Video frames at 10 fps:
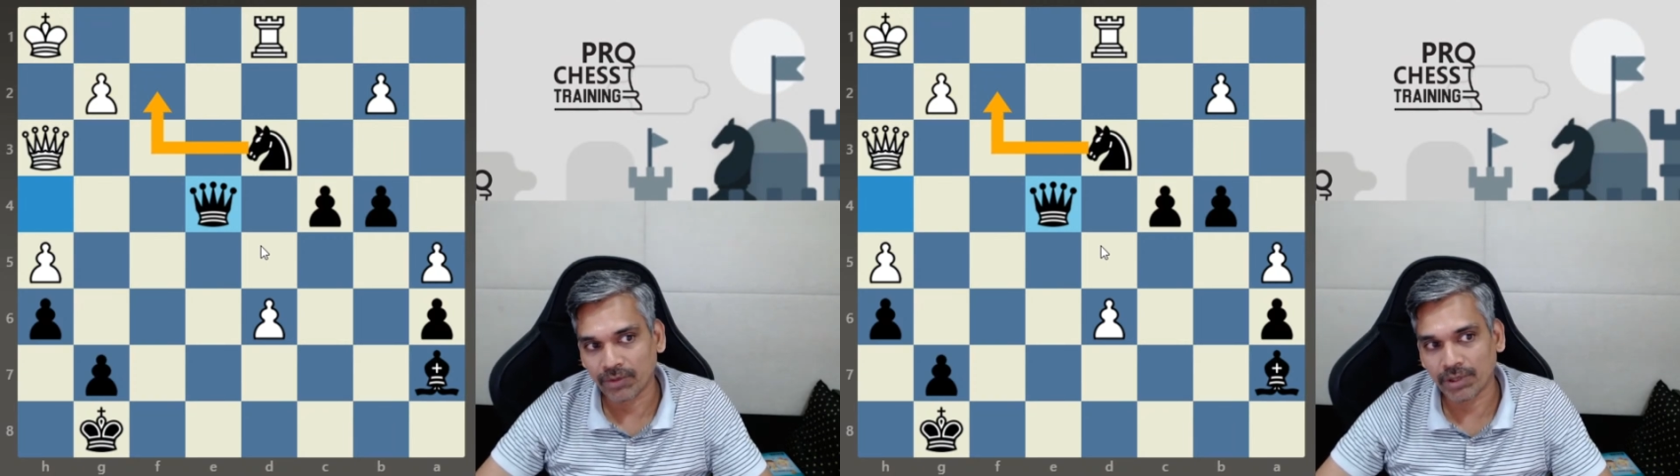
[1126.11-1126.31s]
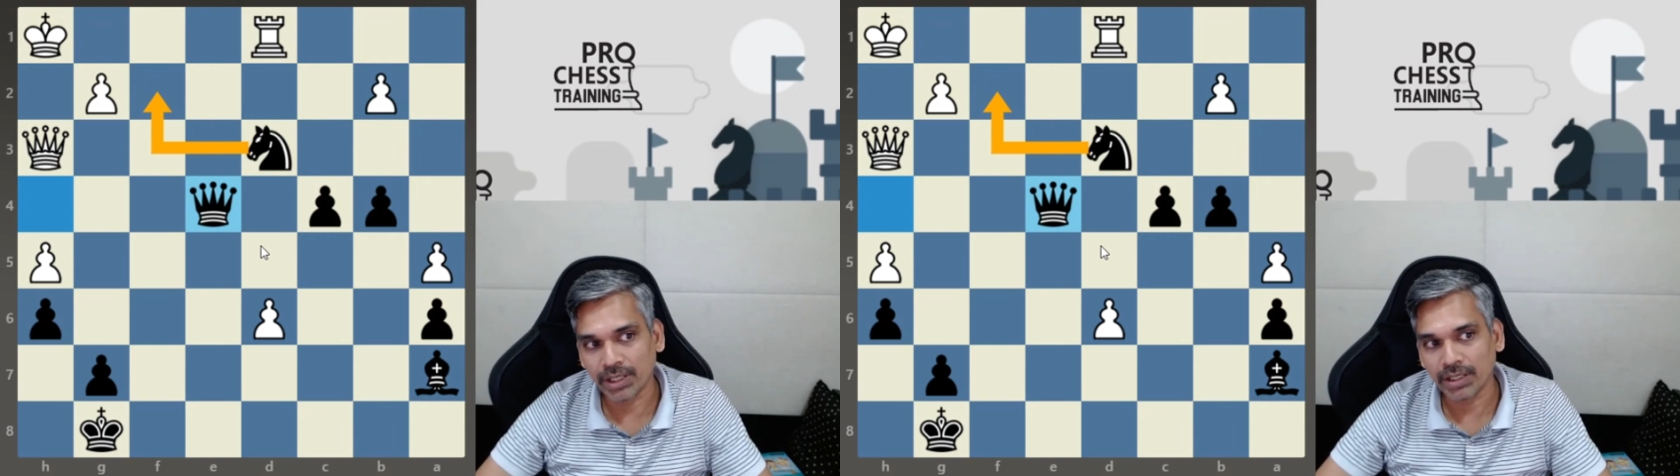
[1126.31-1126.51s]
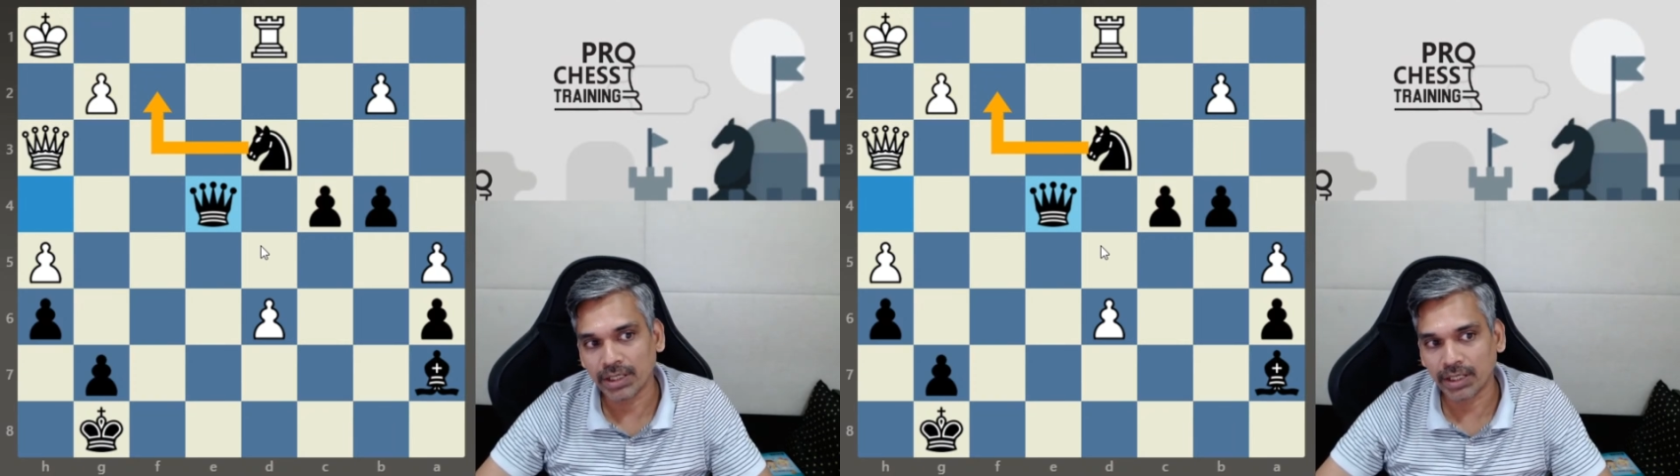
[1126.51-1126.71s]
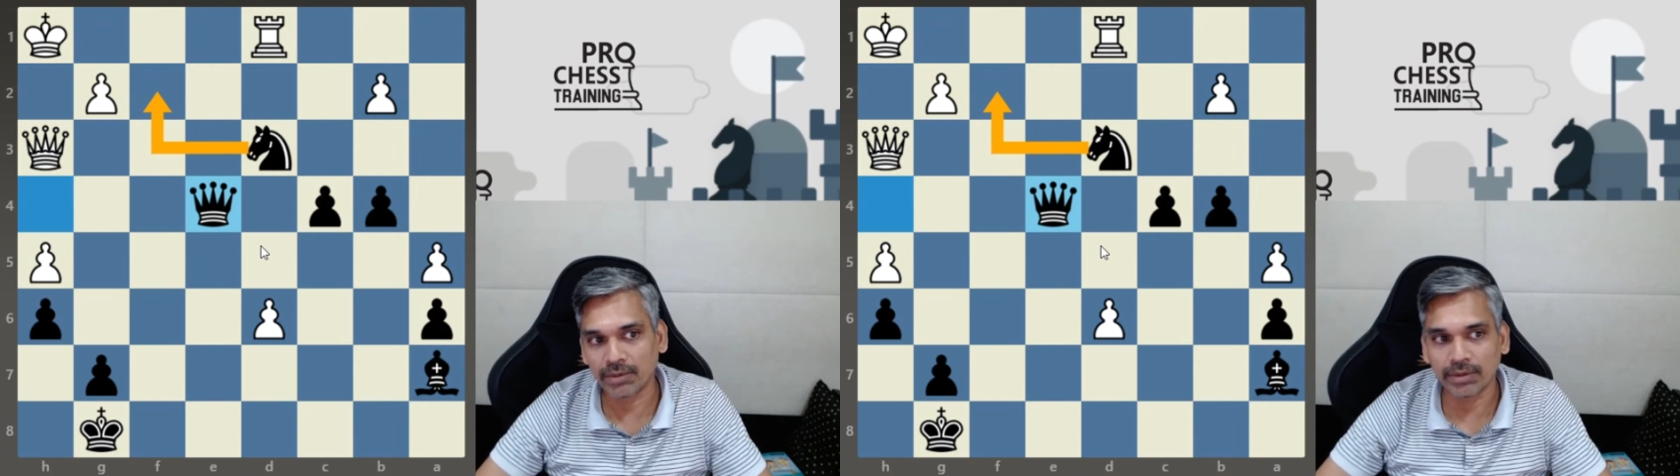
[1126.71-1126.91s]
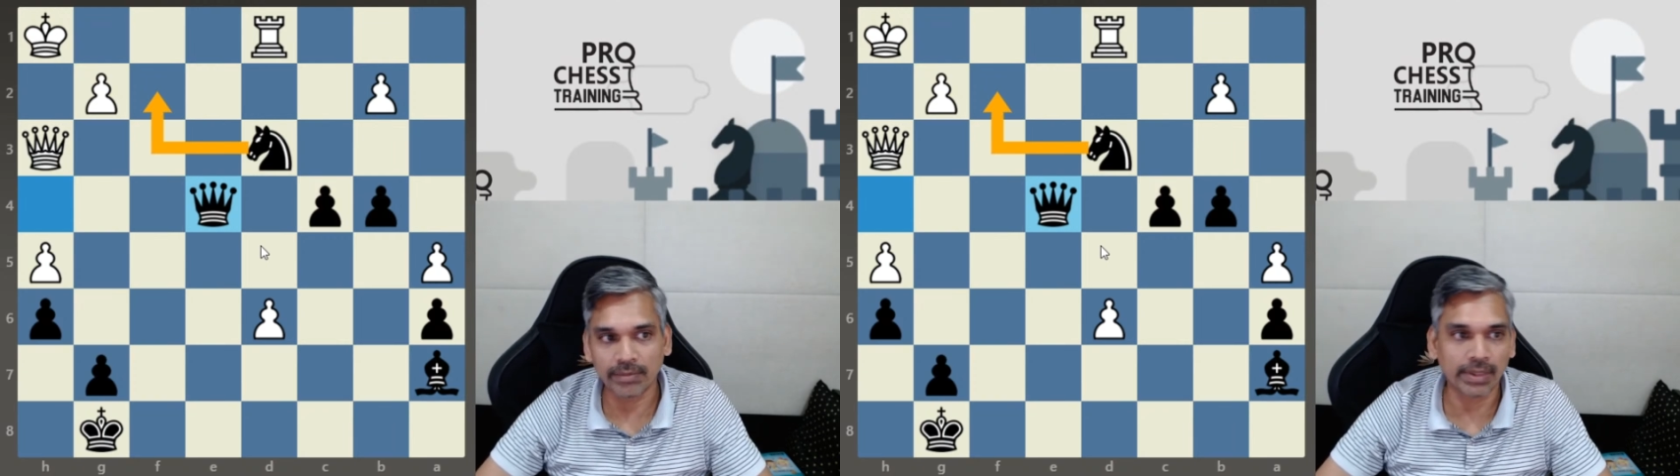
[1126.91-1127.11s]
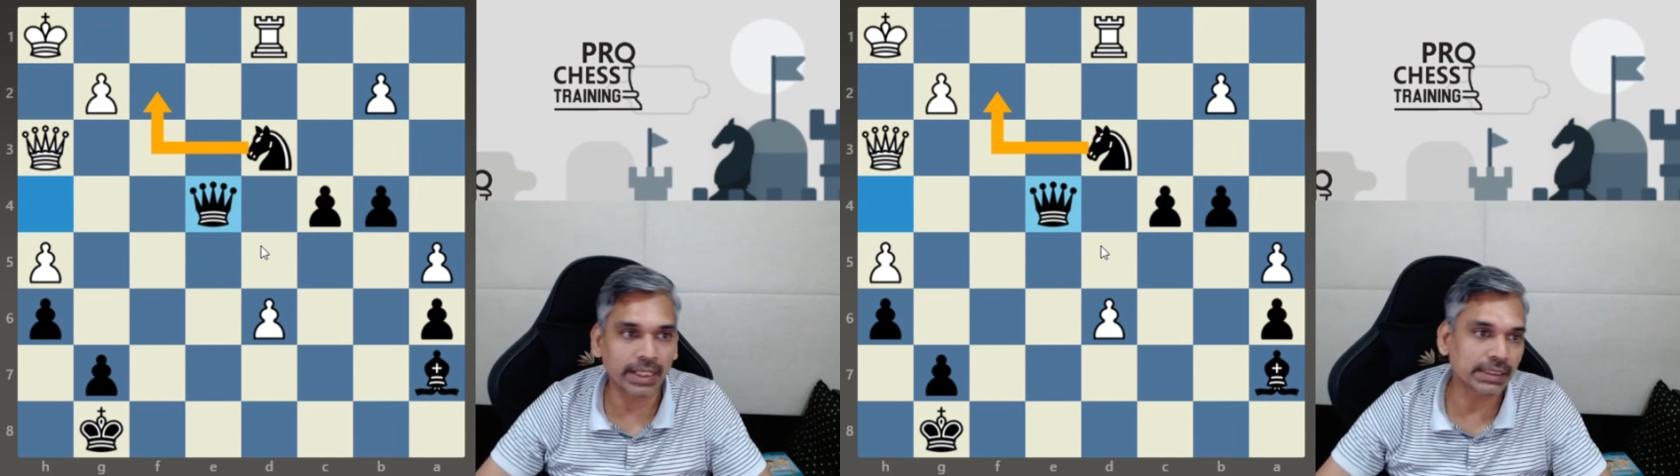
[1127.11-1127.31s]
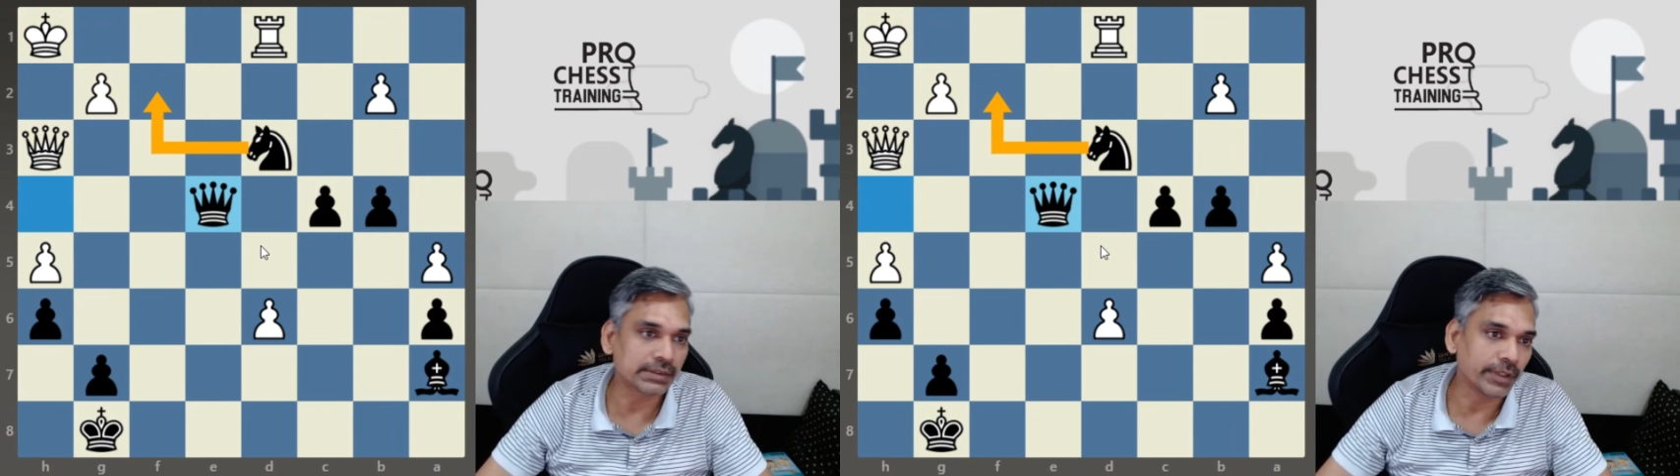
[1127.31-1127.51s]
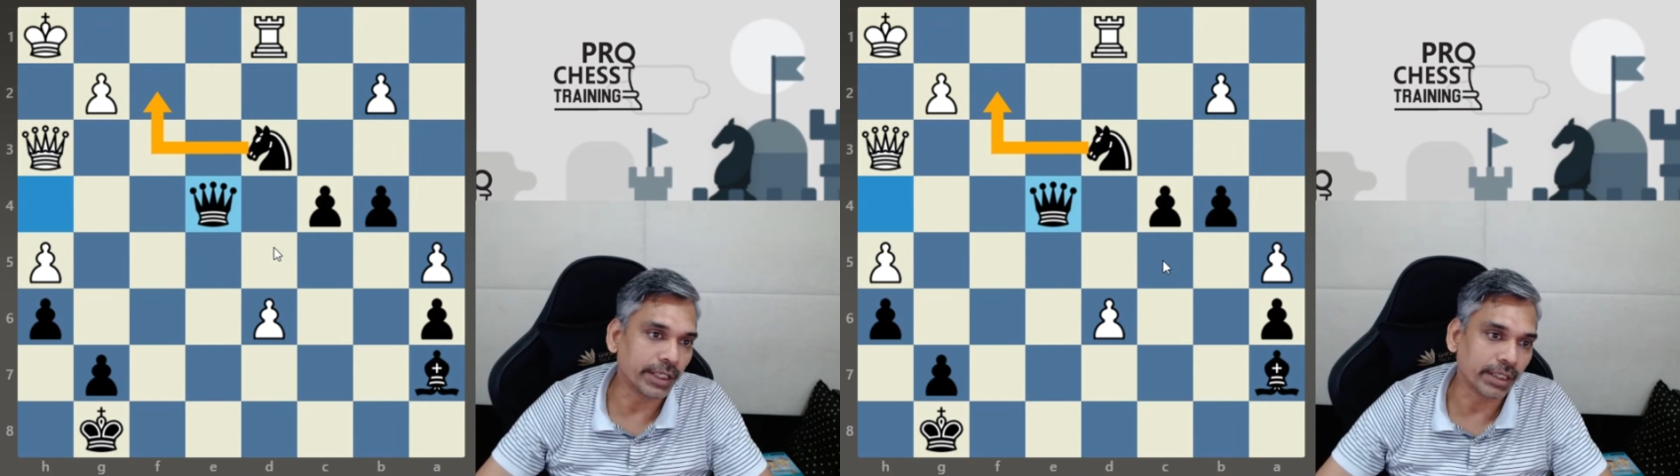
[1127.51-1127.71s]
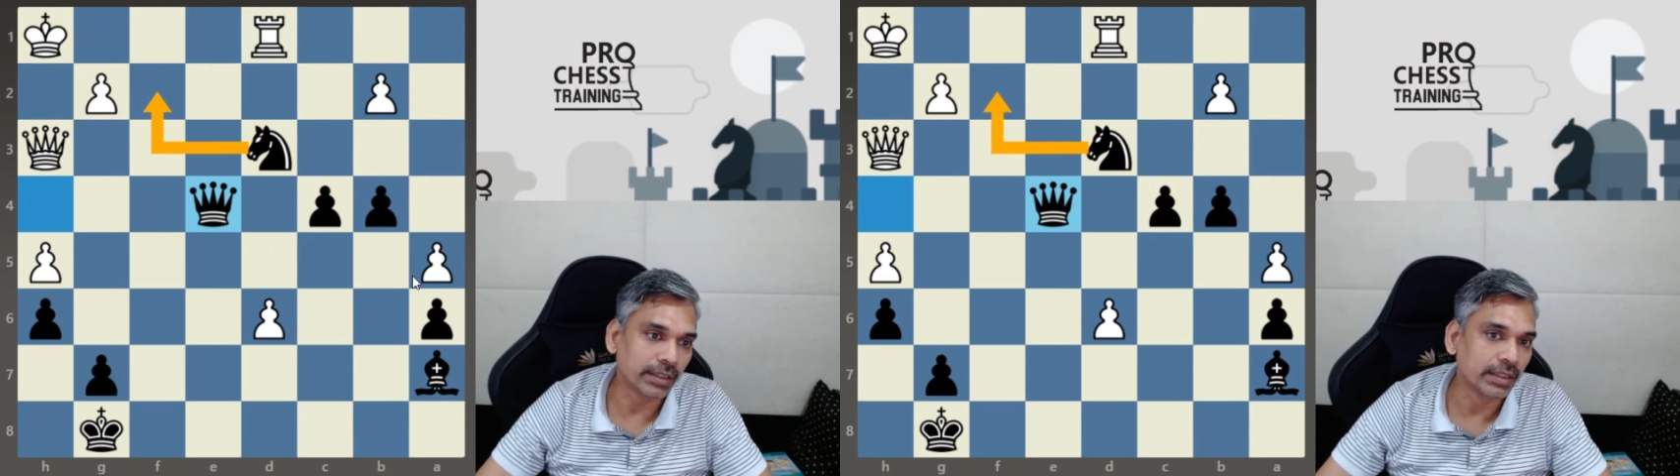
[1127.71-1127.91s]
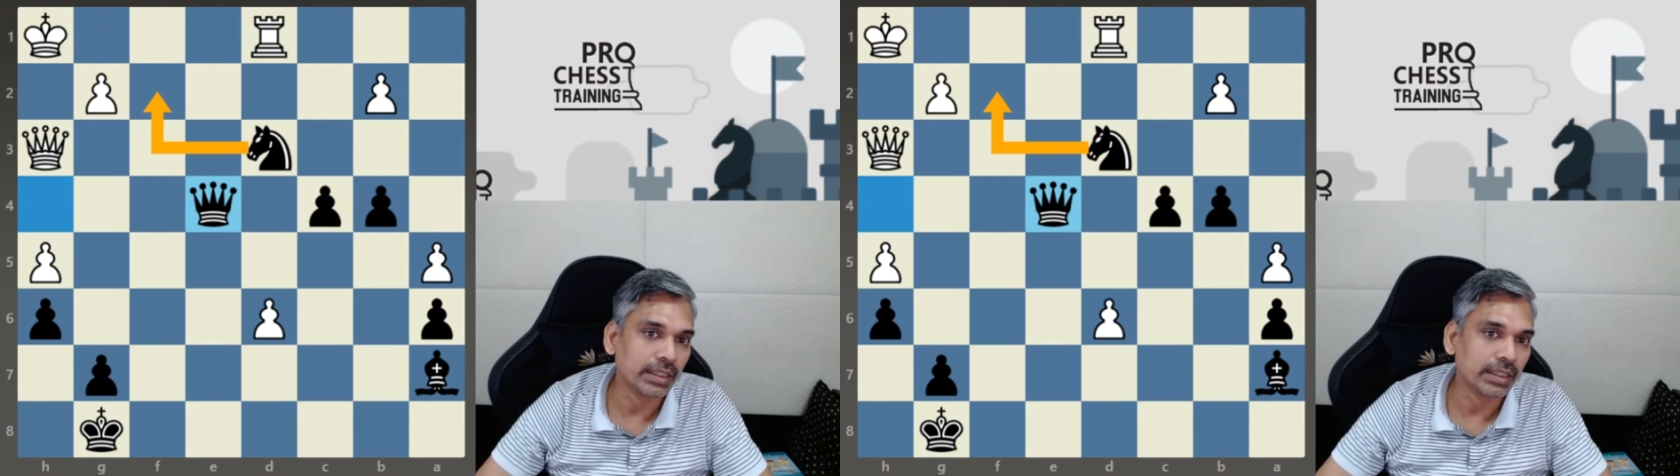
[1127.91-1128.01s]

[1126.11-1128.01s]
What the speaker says: Okay, and black is winning.